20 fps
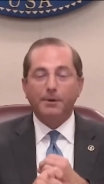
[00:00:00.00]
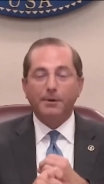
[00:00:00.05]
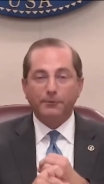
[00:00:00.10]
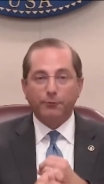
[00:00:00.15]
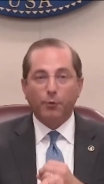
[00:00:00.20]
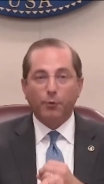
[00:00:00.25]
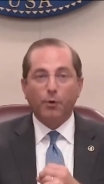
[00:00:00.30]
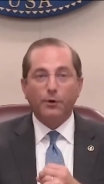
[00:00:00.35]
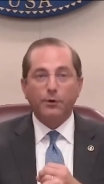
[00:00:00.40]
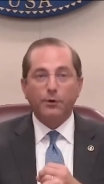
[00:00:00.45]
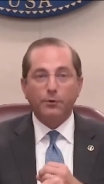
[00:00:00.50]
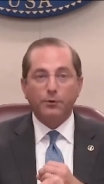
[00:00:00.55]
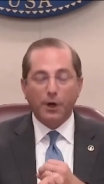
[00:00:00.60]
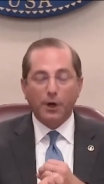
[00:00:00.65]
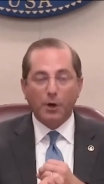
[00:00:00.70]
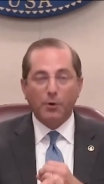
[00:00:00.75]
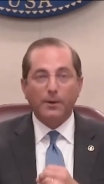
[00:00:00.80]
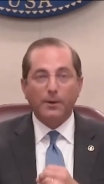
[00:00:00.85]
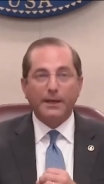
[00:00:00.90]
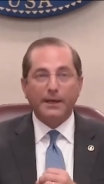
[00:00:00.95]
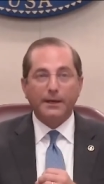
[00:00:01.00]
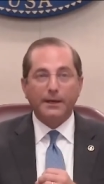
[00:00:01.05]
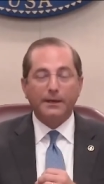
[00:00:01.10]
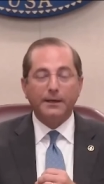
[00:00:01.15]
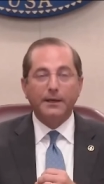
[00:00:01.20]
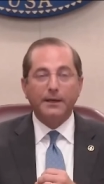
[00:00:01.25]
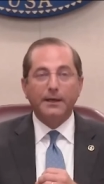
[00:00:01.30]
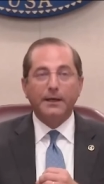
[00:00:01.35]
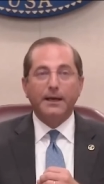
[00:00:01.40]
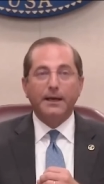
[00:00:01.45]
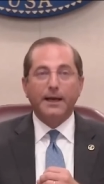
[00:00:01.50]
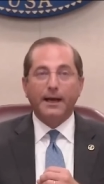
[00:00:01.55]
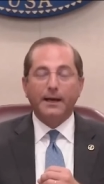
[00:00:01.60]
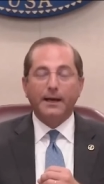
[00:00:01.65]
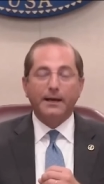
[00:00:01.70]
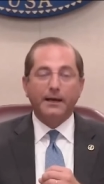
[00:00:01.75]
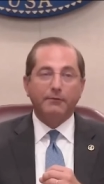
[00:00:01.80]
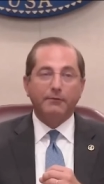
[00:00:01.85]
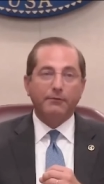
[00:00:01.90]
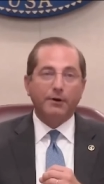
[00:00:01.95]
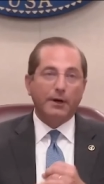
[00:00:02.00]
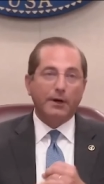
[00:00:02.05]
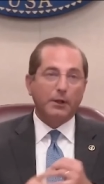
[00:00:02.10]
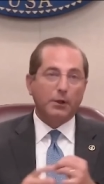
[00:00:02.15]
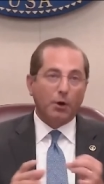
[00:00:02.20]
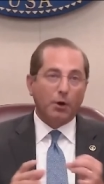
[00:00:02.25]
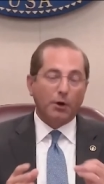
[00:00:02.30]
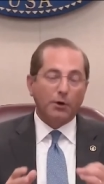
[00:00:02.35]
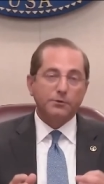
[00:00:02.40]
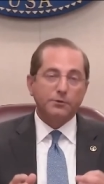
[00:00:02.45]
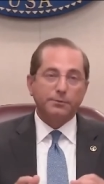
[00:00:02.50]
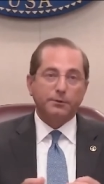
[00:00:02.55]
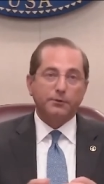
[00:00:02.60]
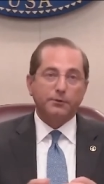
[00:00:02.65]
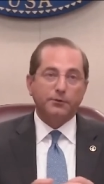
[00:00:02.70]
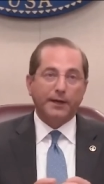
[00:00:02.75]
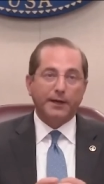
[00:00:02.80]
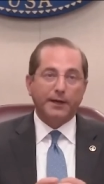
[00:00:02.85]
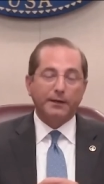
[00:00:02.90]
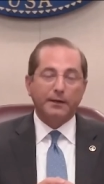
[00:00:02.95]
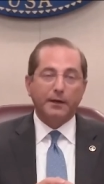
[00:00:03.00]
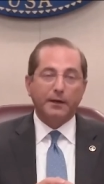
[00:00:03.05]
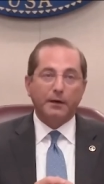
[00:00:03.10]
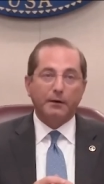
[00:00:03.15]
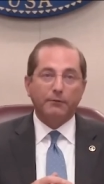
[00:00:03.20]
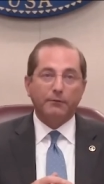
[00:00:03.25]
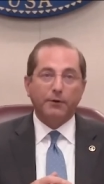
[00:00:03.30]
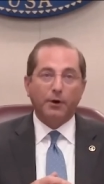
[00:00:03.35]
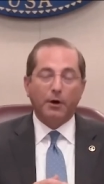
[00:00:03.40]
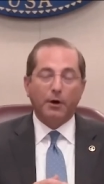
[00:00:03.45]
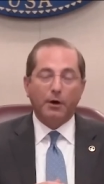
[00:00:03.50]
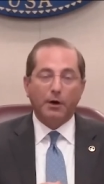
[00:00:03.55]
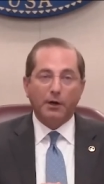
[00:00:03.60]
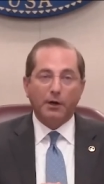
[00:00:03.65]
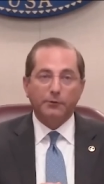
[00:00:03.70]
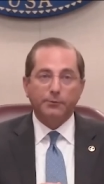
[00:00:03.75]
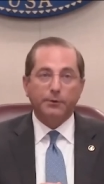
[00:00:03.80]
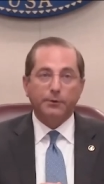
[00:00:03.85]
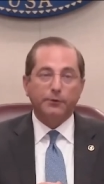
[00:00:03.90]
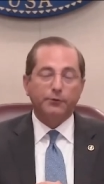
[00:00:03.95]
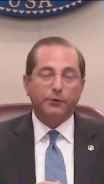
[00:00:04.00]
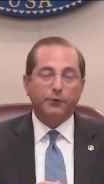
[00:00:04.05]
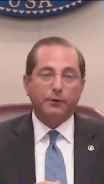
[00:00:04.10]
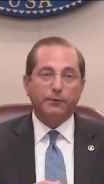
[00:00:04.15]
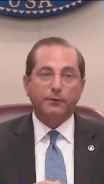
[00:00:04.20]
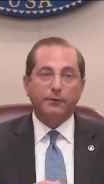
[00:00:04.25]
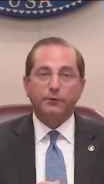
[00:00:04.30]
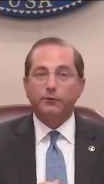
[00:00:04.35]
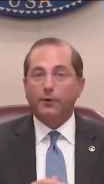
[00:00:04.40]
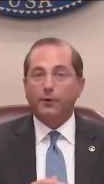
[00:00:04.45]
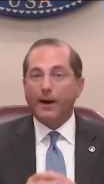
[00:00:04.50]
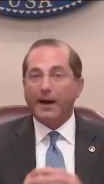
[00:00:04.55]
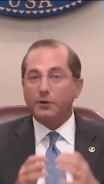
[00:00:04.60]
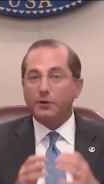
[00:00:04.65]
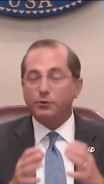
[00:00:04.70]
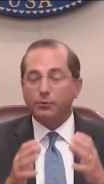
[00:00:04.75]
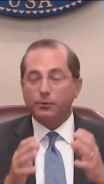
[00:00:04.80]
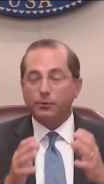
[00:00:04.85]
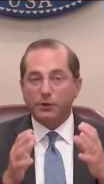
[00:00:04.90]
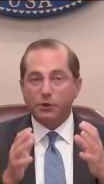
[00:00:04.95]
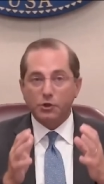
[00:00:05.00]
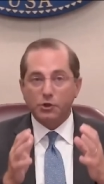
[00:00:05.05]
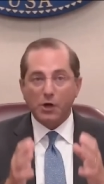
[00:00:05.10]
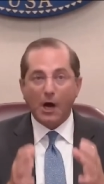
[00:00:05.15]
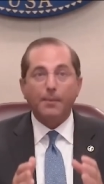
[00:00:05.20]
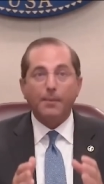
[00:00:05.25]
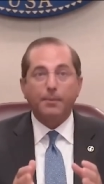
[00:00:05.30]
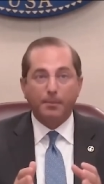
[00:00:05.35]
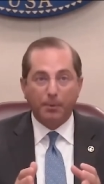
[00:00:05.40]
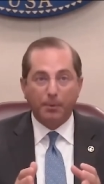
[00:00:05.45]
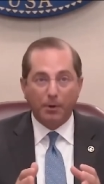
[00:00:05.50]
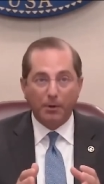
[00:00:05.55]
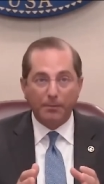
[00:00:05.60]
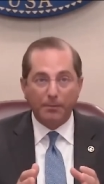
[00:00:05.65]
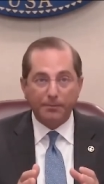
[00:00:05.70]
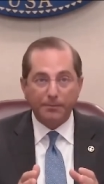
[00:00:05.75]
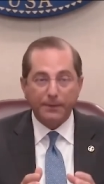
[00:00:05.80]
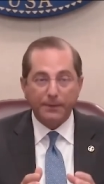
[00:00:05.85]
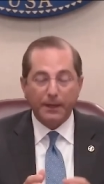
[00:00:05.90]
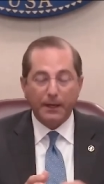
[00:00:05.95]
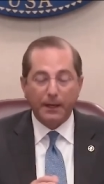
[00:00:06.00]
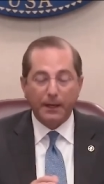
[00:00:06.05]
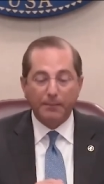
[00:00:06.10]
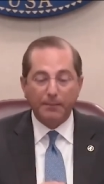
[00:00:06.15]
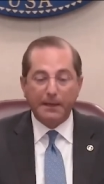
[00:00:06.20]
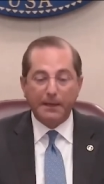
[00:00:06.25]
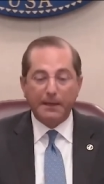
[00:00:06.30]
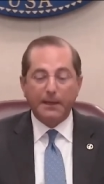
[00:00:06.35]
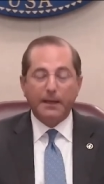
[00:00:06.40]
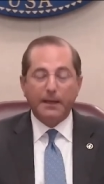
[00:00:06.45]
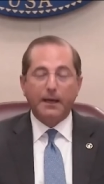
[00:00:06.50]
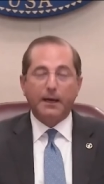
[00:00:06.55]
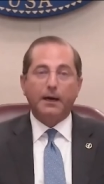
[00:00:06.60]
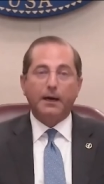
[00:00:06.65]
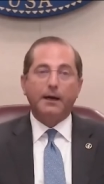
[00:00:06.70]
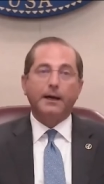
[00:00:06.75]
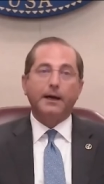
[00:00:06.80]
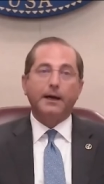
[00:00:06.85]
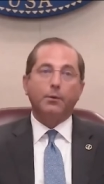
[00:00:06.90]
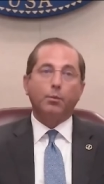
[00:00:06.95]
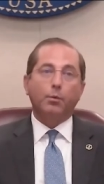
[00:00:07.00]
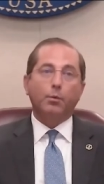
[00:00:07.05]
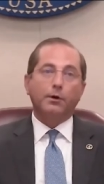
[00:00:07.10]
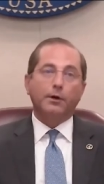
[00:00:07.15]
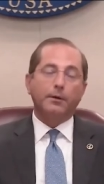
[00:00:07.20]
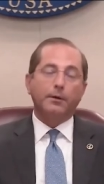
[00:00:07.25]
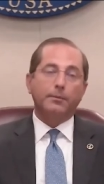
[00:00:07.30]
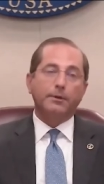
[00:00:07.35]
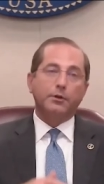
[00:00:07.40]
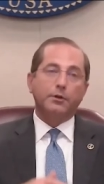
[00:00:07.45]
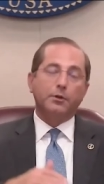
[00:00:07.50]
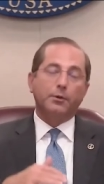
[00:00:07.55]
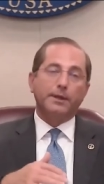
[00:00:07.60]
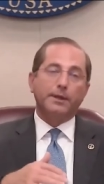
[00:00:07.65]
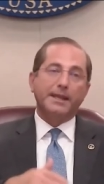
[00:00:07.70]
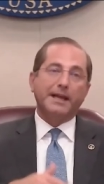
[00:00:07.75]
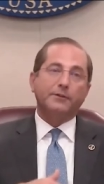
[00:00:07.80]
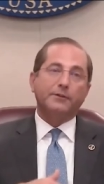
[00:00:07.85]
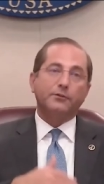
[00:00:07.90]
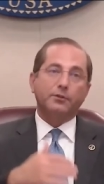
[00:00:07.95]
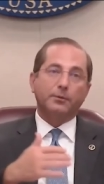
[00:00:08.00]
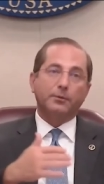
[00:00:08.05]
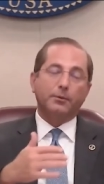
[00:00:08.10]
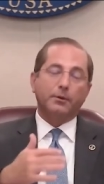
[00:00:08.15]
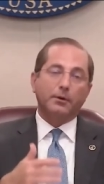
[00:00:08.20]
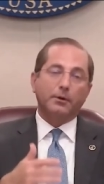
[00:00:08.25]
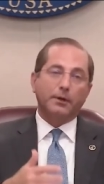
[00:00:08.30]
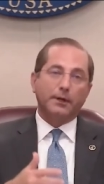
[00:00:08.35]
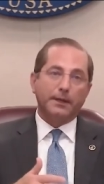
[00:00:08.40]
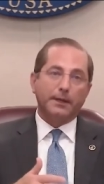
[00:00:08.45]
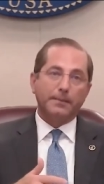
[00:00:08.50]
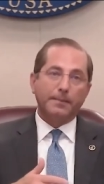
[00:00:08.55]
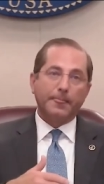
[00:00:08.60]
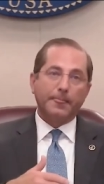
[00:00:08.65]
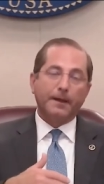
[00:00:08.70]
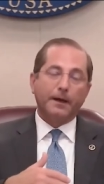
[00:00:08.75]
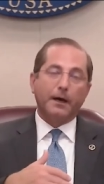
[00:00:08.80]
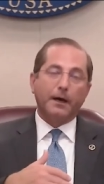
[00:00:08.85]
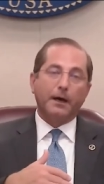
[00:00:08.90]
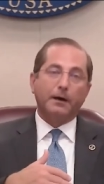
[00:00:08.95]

before you go in, and a very large percent of our hospital services are actually shoppable. And we're gonna be doing that similarly